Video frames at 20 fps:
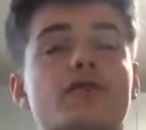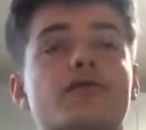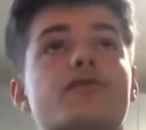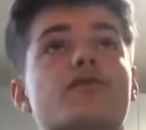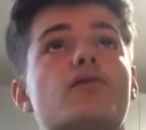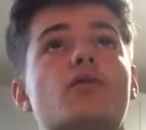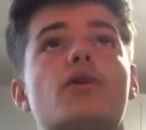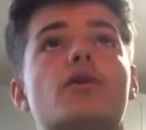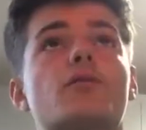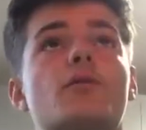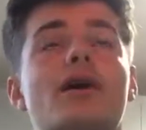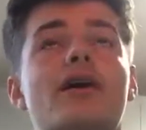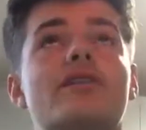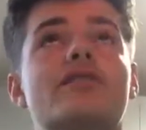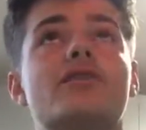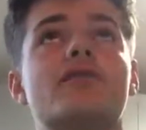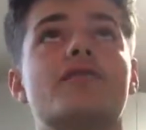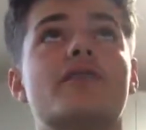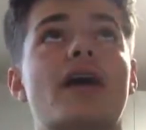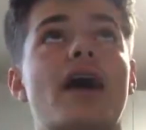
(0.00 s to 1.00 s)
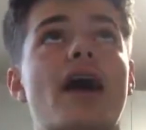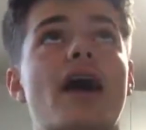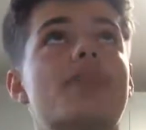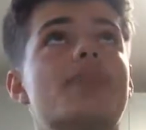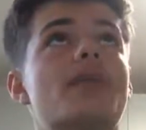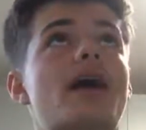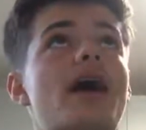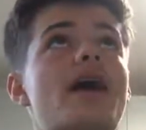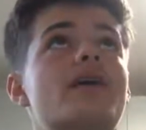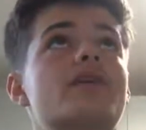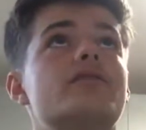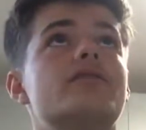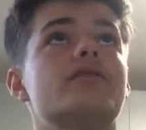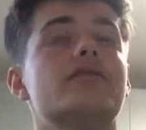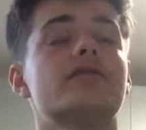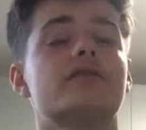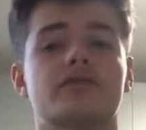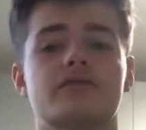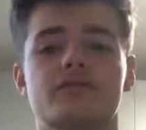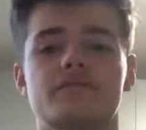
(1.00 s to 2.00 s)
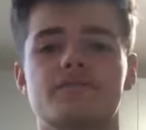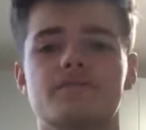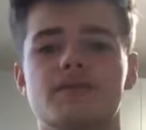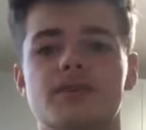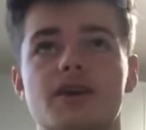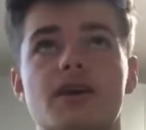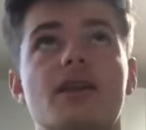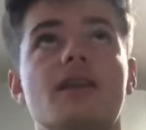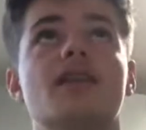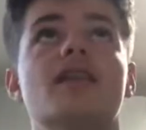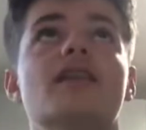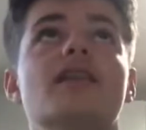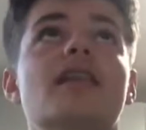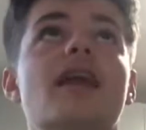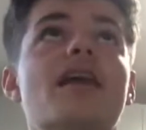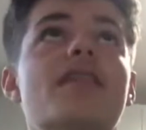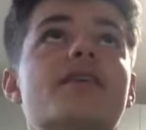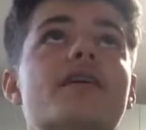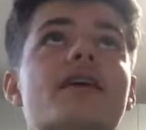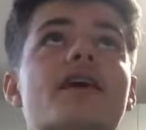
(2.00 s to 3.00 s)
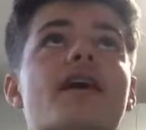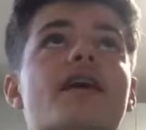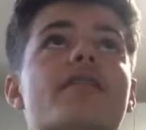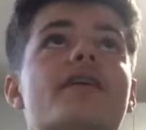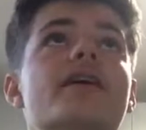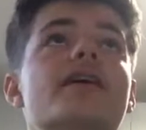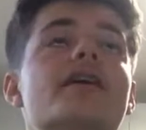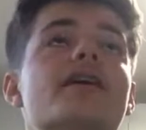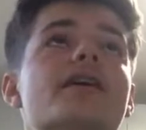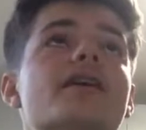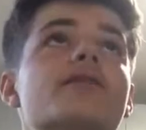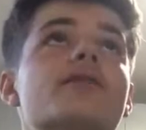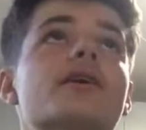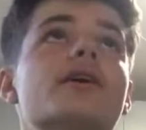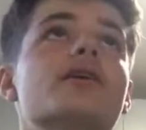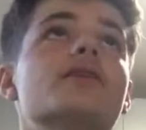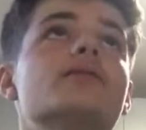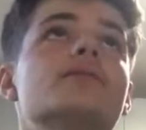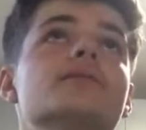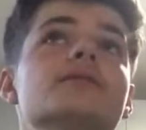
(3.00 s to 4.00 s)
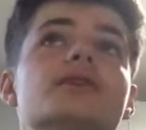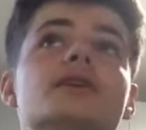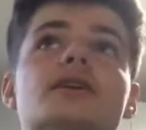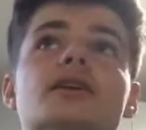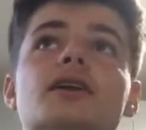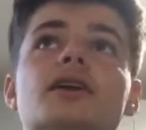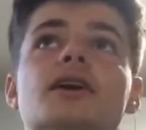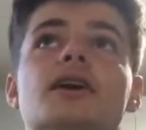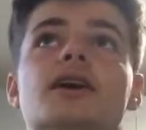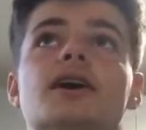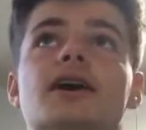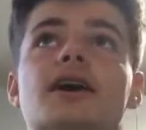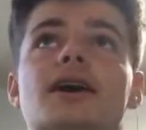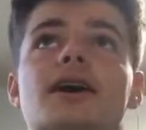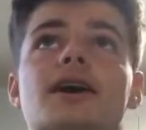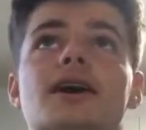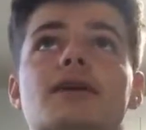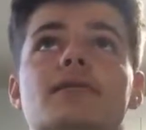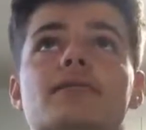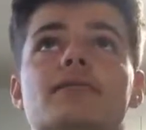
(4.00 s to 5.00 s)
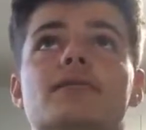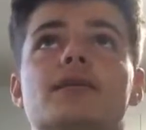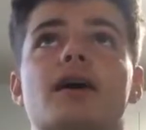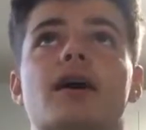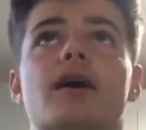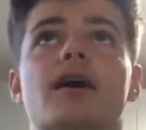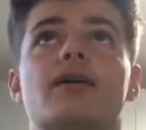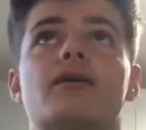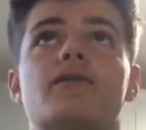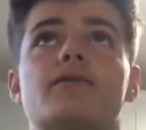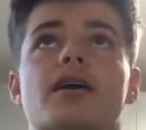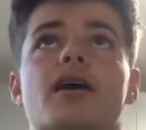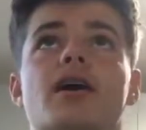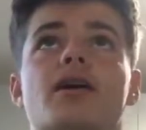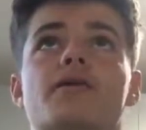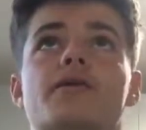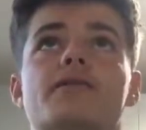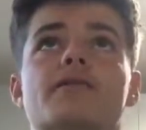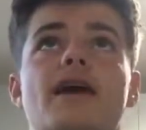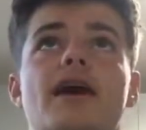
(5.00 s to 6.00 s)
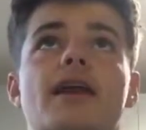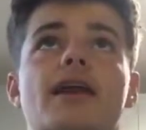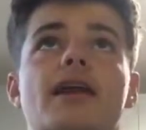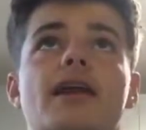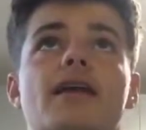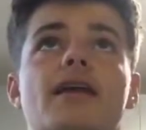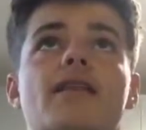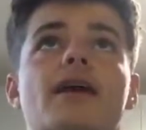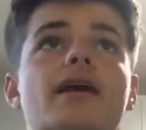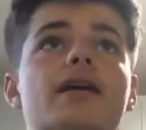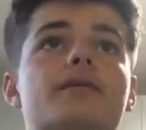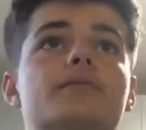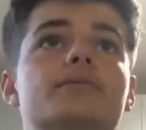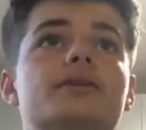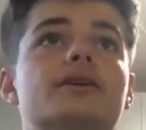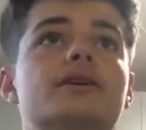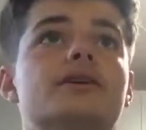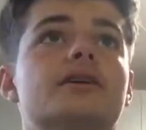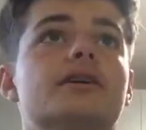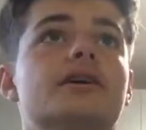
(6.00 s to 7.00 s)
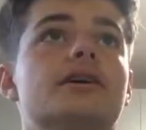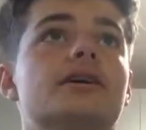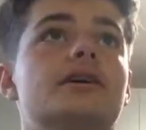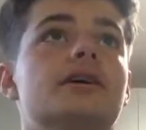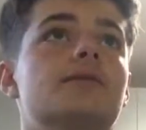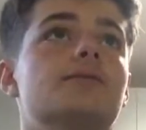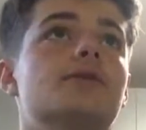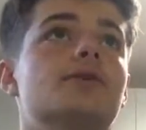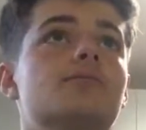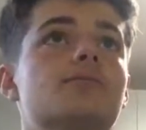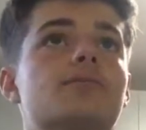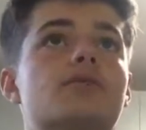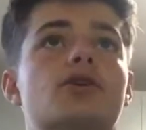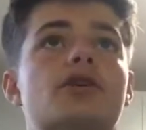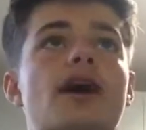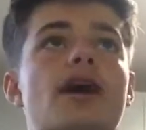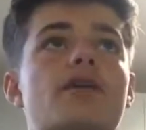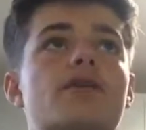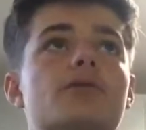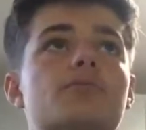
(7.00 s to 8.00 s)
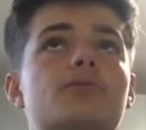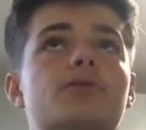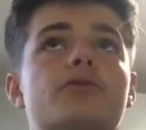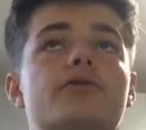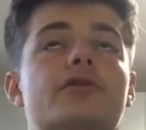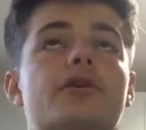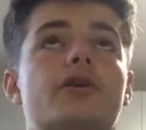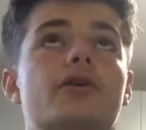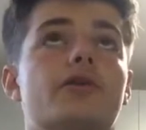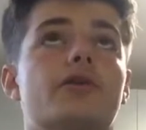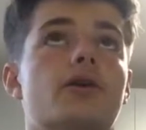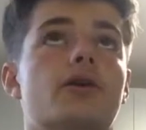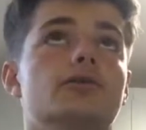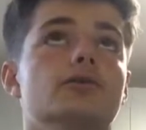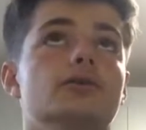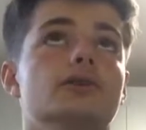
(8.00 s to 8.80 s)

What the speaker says: gone for the head there. He should have just leathered it, I think. I don't know. I don't think I would have headed it there, but I'm not a good header of the ball, so I don't know.